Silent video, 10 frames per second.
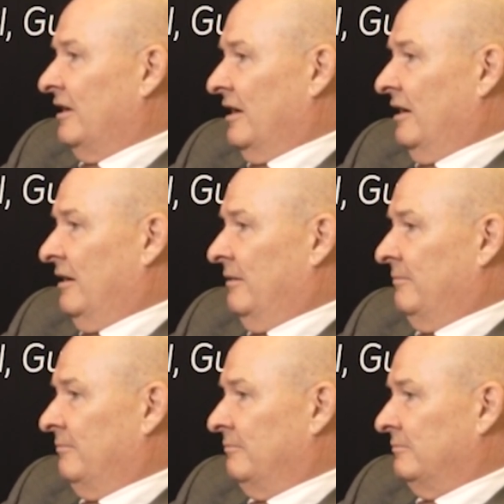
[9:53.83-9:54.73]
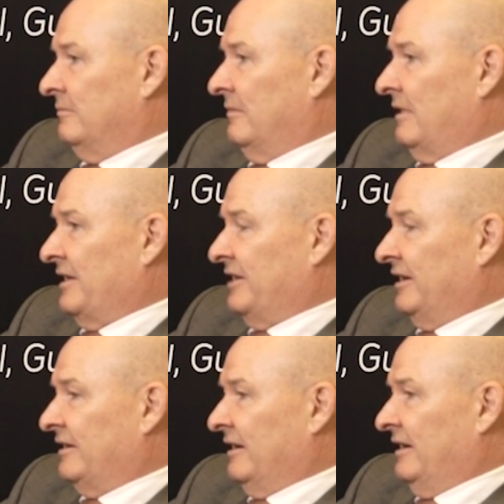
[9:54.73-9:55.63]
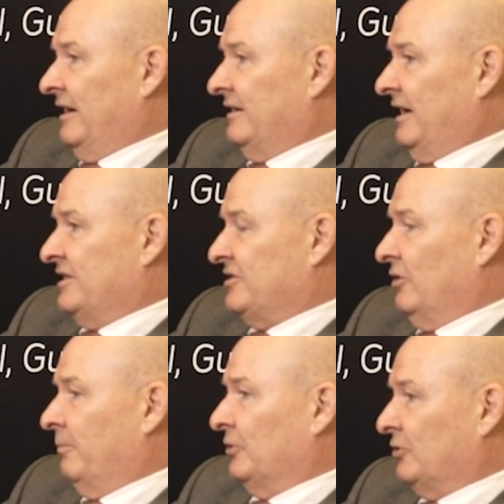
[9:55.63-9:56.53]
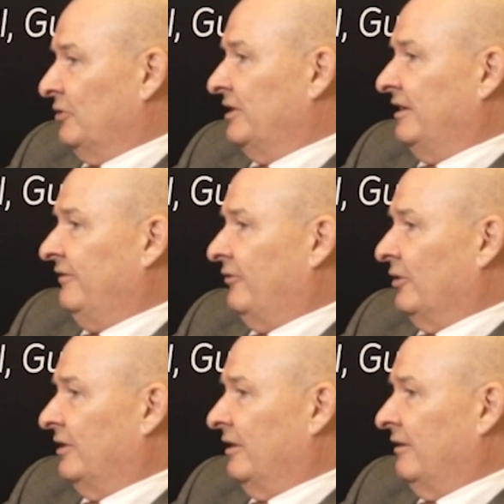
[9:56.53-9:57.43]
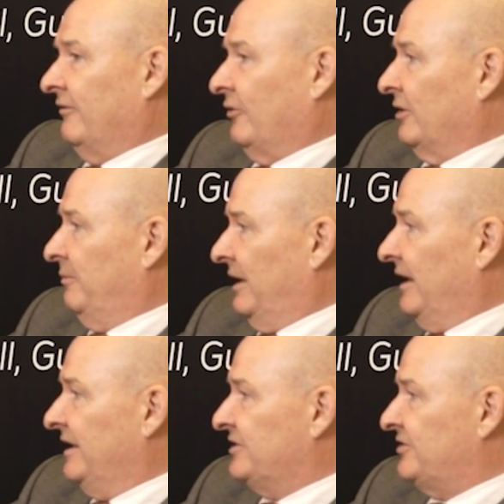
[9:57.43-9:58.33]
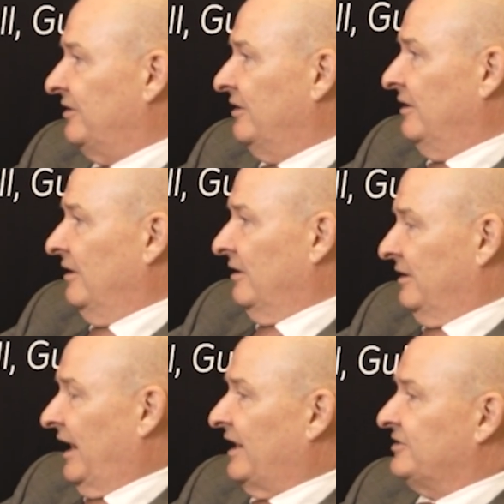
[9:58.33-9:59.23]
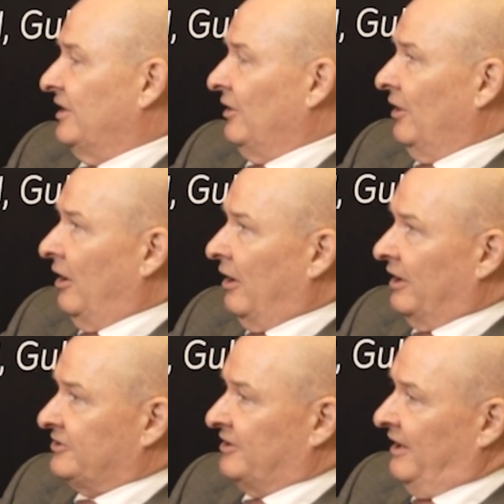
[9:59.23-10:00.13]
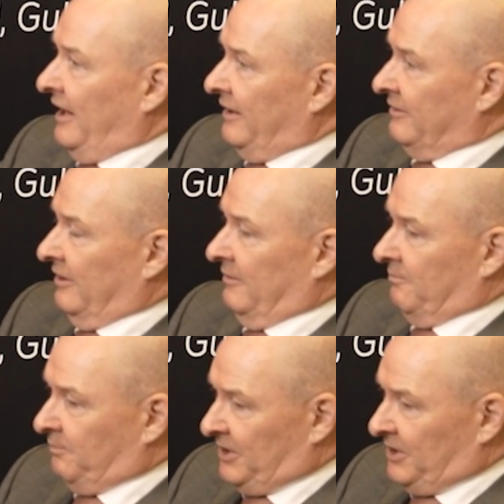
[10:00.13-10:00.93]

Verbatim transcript: Um, I think it, it, it's an opportunity for the for the Middle East. There is a large la uh,